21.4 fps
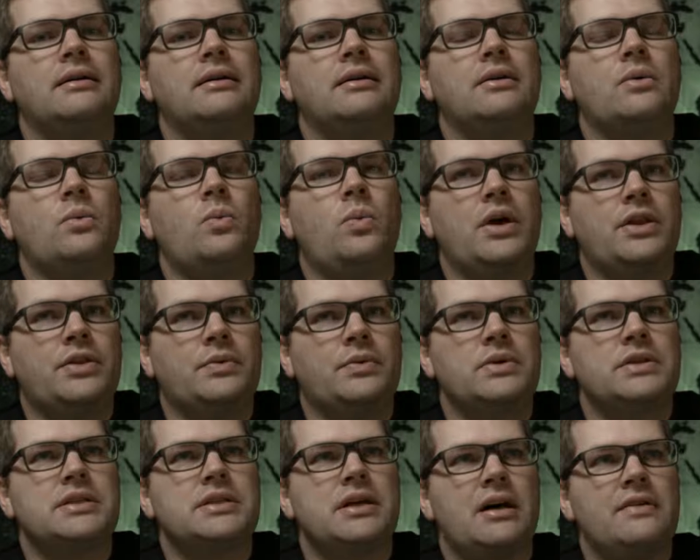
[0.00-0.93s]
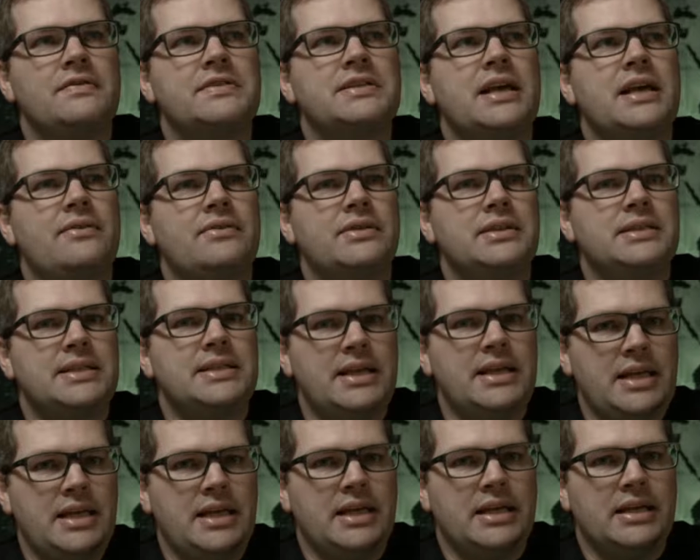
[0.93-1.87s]
with Resolve
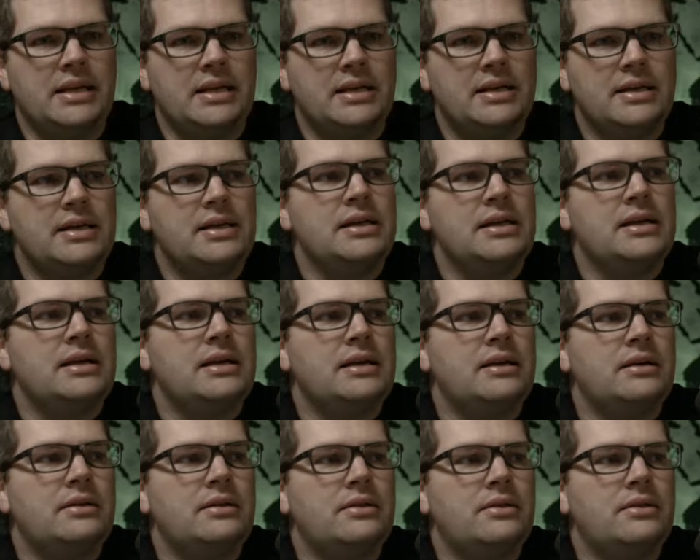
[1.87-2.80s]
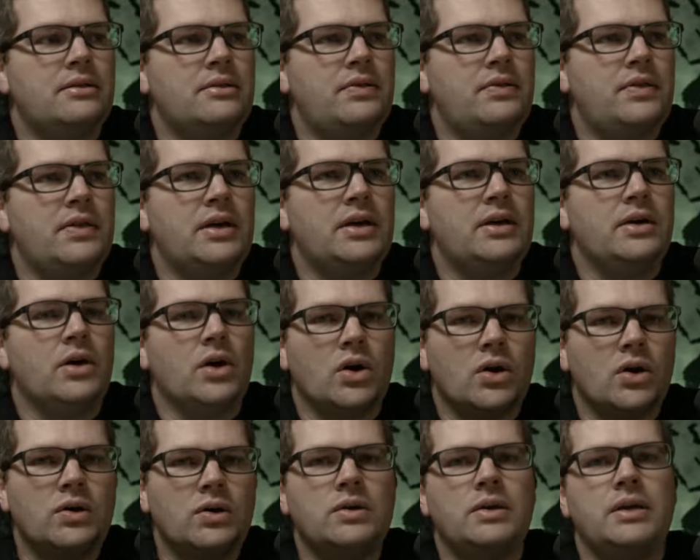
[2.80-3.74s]
17, the
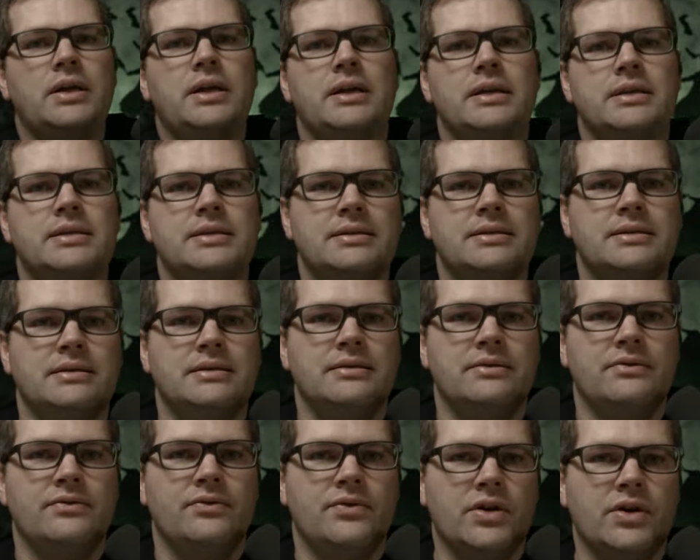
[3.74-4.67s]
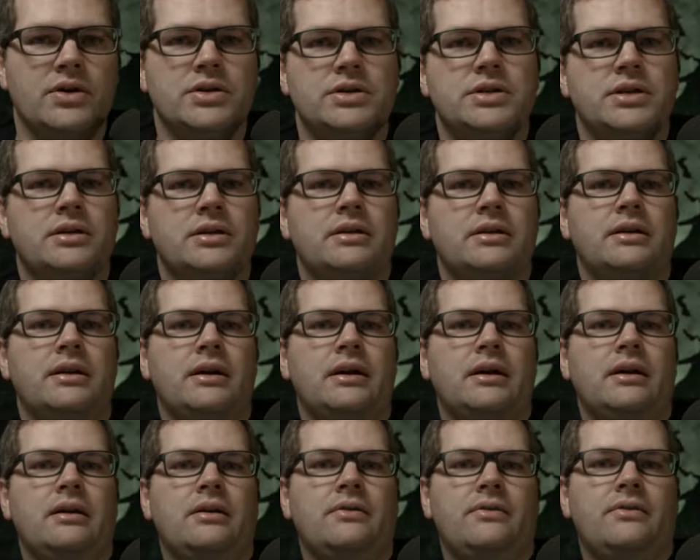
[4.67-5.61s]
earliest version
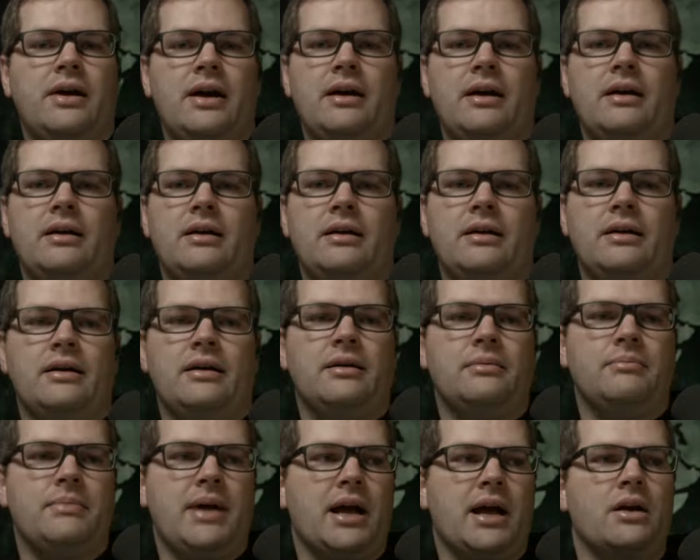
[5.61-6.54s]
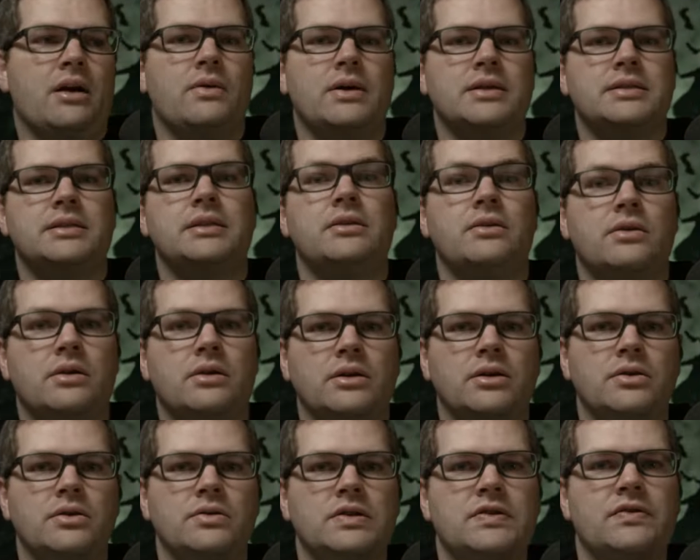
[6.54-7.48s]
of Mac OS that you could
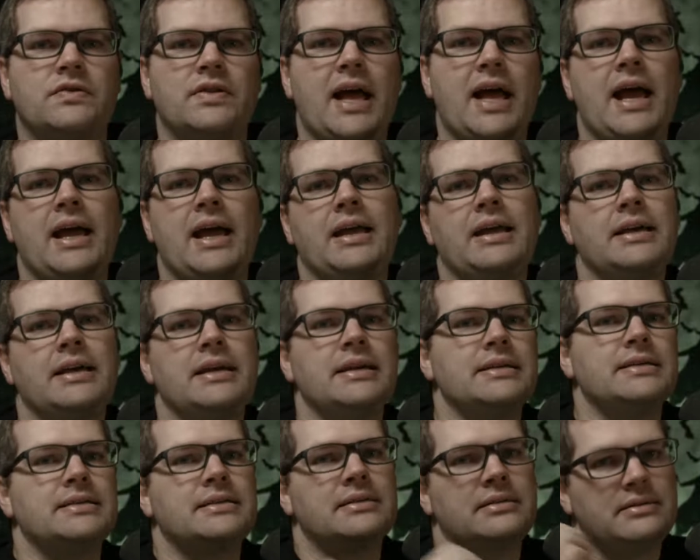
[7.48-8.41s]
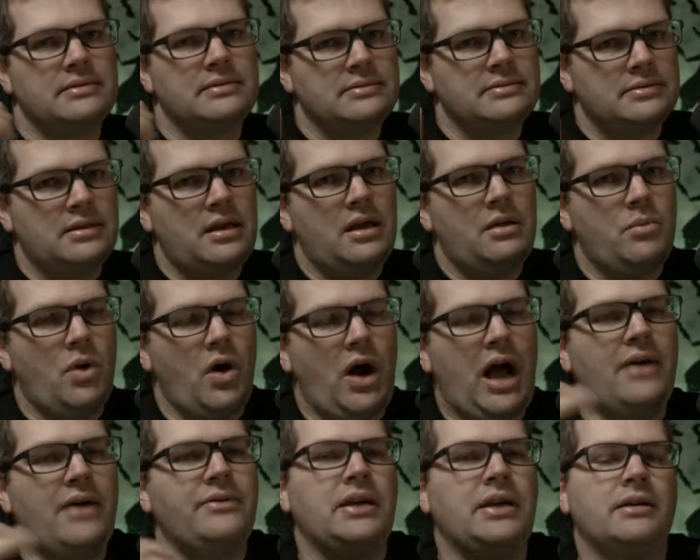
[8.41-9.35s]
use for that is
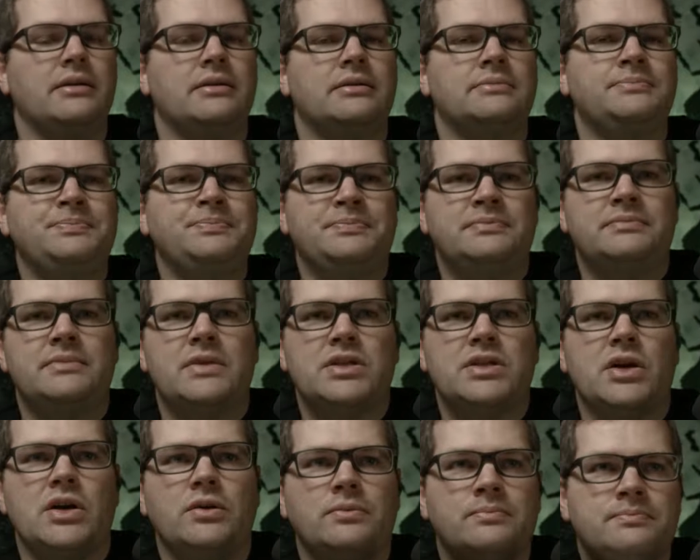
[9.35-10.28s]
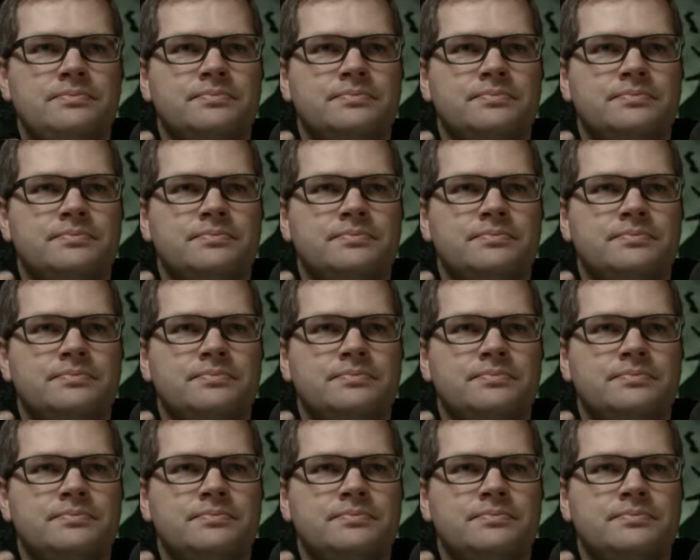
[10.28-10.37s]
Mojave. So